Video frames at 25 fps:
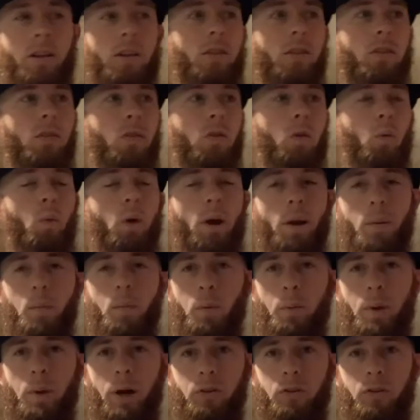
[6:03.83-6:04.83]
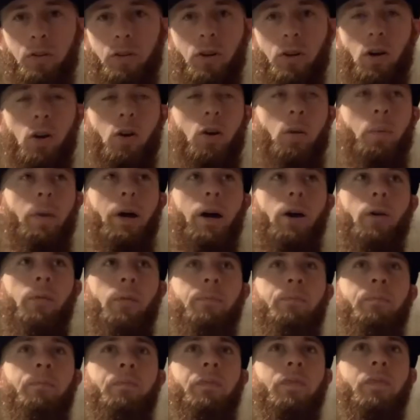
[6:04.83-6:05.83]
the one I'm about to talk about,
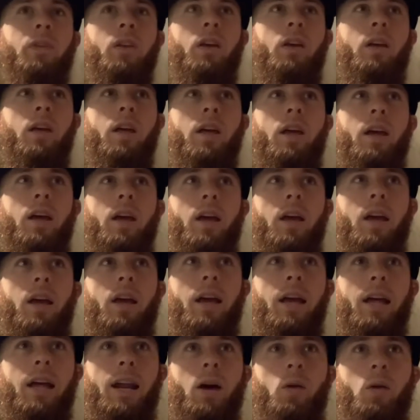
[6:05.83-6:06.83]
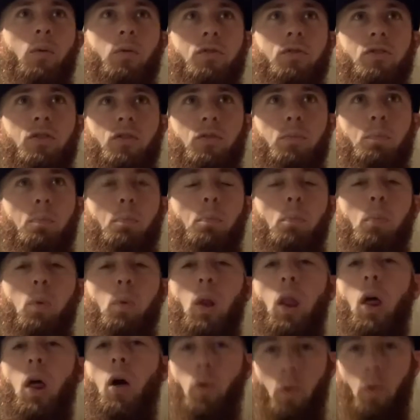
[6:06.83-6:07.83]
and I was just
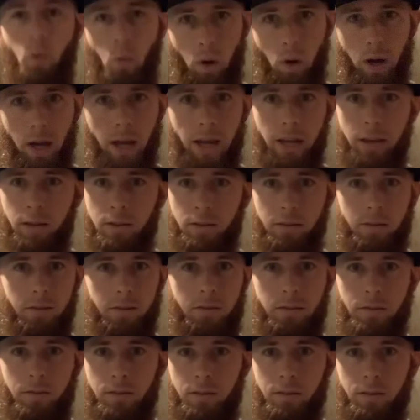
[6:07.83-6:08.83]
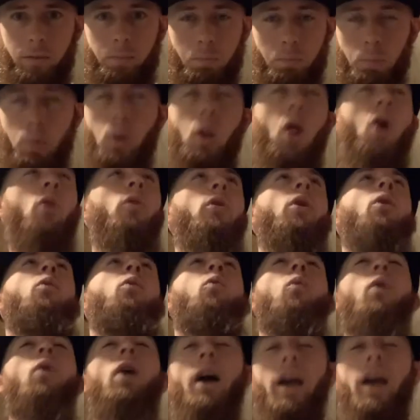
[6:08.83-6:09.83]
blown away
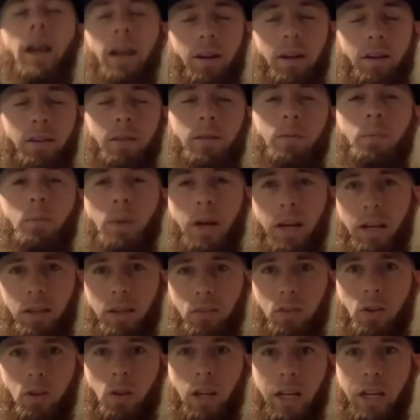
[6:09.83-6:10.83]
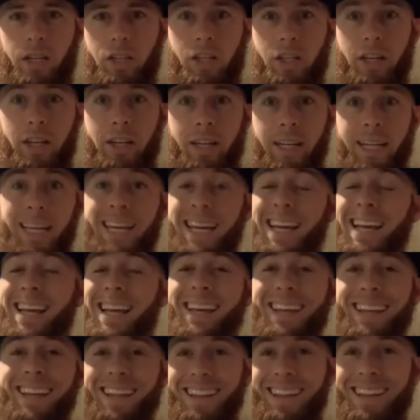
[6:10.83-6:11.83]
by his collection.
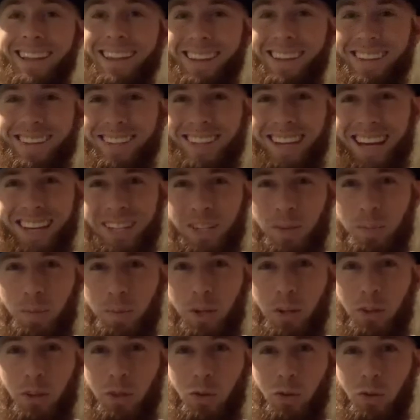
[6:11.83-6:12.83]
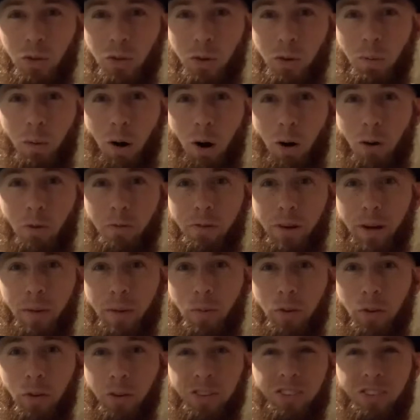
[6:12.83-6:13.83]
This guy should be a YouTube Hall of
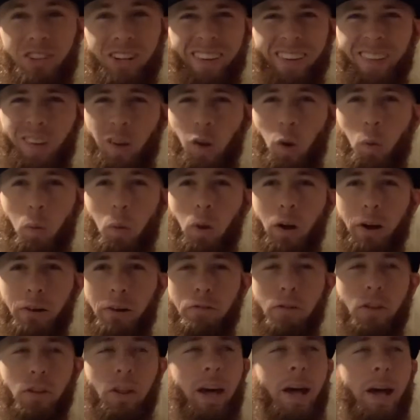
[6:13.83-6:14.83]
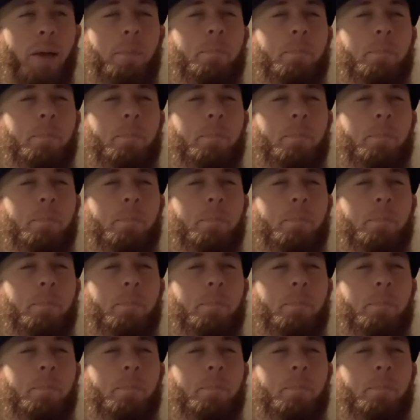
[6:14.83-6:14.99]
Famer this year. Little plug for that.